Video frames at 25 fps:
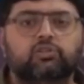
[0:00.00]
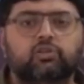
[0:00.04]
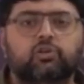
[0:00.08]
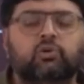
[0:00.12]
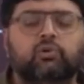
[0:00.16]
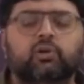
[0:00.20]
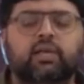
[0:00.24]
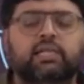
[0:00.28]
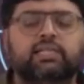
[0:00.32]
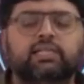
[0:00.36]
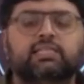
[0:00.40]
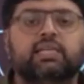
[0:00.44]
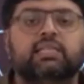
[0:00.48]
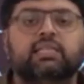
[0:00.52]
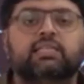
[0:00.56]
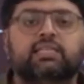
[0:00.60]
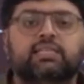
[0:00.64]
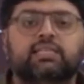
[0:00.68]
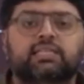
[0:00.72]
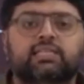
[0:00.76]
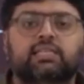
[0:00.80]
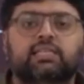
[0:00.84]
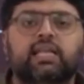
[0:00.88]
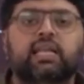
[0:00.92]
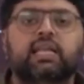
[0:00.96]
So you can say
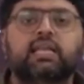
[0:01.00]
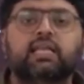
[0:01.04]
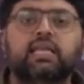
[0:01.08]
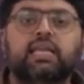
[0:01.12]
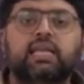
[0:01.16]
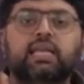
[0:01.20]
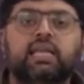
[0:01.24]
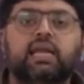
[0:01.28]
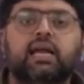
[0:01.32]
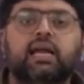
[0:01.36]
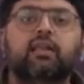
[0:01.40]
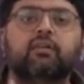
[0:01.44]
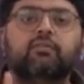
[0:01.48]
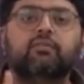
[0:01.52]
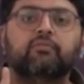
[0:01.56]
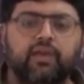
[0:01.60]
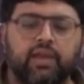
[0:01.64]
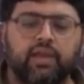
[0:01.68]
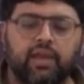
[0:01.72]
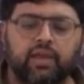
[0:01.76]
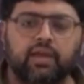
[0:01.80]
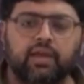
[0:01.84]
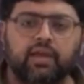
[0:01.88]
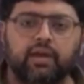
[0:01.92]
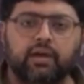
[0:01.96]
this is the legal
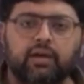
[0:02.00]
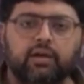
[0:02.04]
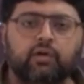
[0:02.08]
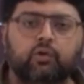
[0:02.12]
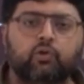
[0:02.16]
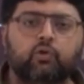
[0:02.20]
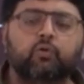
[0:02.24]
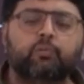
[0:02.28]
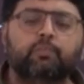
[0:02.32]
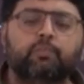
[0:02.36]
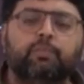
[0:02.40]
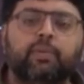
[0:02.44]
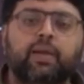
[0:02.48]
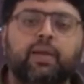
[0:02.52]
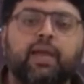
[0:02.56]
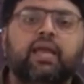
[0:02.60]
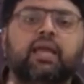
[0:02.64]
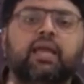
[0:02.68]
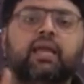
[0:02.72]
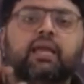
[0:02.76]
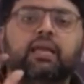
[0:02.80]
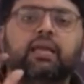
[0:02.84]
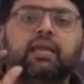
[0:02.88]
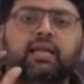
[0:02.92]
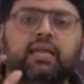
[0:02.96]
way to
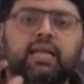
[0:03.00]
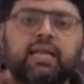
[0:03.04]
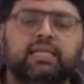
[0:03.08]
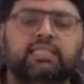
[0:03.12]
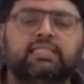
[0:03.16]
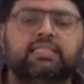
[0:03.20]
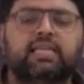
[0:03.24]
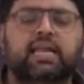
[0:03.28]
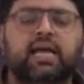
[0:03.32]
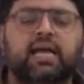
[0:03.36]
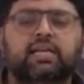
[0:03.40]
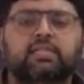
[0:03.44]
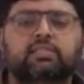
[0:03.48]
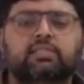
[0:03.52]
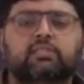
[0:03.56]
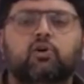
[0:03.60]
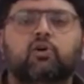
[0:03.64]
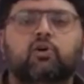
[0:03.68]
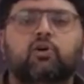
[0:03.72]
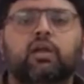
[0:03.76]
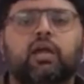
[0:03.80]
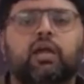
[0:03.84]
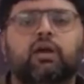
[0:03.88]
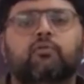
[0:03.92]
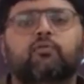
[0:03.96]
pay less tax
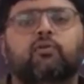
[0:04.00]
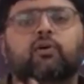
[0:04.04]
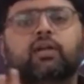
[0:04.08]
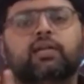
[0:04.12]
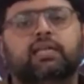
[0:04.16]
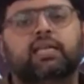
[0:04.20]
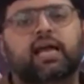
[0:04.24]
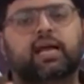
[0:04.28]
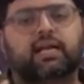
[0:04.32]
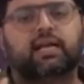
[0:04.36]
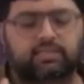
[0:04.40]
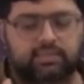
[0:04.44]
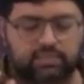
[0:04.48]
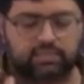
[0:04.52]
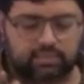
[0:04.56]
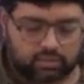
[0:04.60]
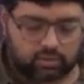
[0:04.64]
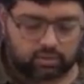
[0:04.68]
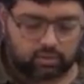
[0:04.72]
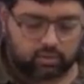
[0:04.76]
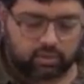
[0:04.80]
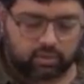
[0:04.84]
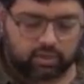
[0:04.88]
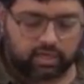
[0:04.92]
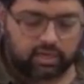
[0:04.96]
or avoid tax.
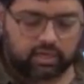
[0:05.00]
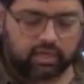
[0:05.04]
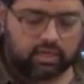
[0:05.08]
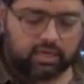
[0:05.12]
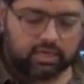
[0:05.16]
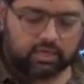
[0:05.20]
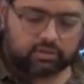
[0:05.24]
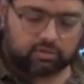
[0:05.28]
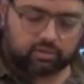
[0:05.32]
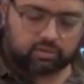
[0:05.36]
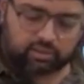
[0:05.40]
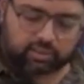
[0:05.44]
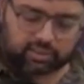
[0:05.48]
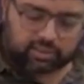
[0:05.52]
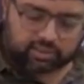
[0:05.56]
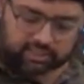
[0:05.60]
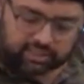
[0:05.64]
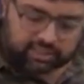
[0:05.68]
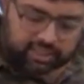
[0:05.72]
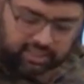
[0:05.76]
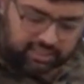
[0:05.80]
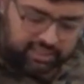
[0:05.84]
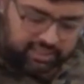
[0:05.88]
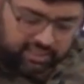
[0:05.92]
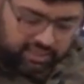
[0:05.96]
Okay, so this is
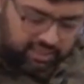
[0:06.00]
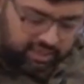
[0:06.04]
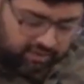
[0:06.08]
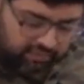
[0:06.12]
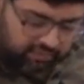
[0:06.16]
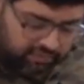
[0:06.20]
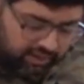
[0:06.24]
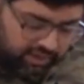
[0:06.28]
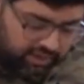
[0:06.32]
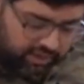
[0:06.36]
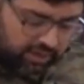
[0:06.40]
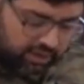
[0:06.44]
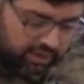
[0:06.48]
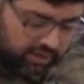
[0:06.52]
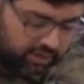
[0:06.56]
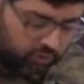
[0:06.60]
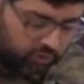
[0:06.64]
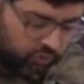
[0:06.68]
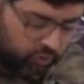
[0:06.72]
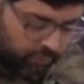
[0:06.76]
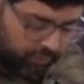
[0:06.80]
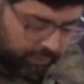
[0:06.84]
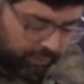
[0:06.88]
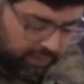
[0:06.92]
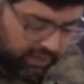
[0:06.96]
the legal way
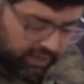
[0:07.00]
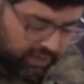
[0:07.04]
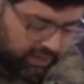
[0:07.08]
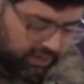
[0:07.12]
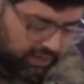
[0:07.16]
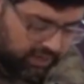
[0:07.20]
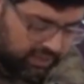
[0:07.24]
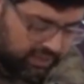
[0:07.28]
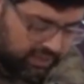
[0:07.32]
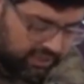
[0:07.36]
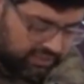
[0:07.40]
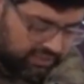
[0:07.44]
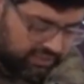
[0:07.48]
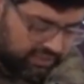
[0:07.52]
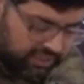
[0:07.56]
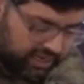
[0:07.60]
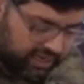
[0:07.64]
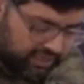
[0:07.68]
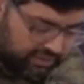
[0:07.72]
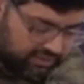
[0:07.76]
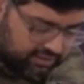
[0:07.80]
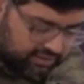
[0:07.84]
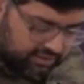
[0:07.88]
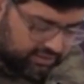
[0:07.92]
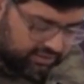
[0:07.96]
to pay less
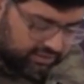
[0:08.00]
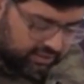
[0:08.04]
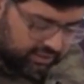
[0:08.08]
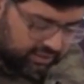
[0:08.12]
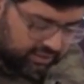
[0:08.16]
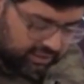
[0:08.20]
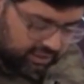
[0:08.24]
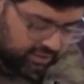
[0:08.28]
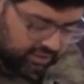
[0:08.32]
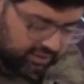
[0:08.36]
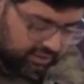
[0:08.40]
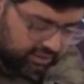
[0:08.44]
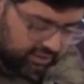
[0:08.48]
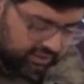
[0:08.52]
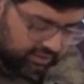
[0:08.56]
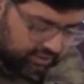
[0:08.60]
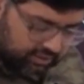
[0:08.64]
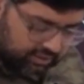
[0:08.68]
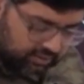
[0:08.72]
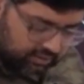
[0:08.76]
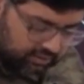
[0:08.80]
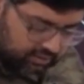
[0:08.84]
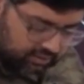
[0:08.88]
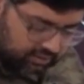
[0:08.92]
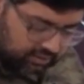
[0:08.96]
tax. Clear?
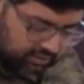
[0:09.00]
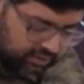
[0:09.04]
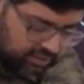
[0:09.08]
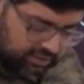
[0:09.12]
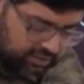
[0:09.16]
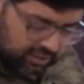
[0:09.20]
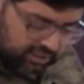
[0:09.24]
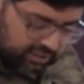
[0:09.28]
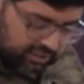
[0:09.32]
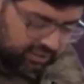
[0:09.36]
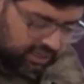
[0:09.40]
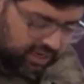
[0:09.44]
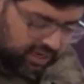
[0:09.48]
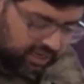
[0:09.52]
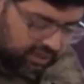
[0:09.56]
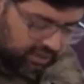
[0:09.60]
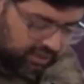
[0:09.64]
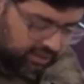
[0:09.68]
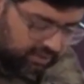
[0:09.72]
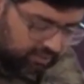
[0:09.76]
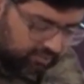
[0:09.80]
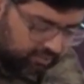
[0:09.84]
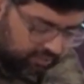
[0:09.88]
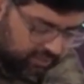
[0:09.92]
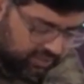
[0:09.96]
Is it clear?